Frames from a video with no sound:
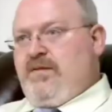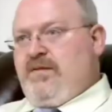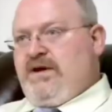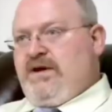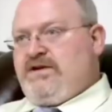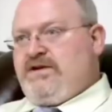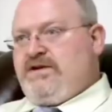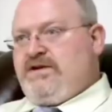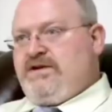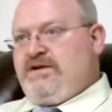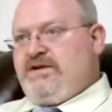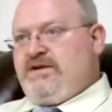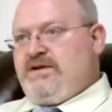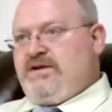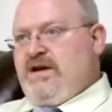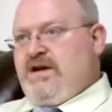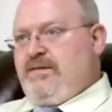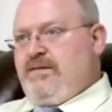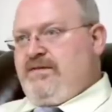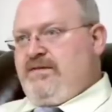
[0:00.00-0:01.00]
Pretty
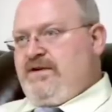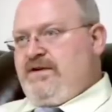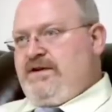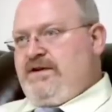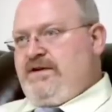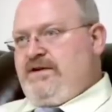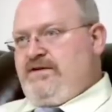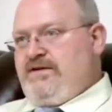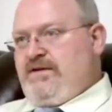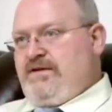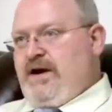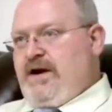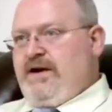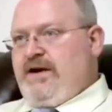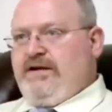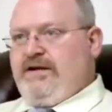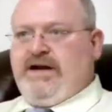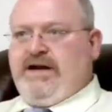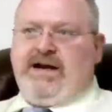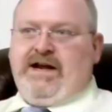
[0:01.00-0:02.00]
much stopped
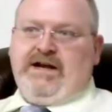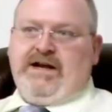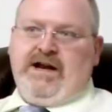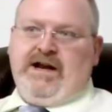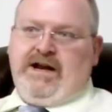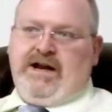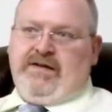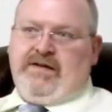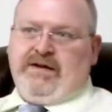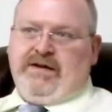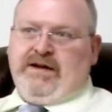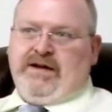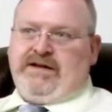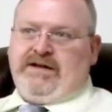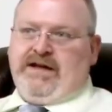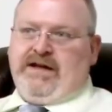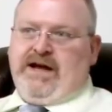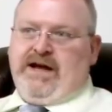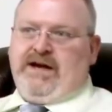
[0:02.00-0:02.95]
trying to date, anything like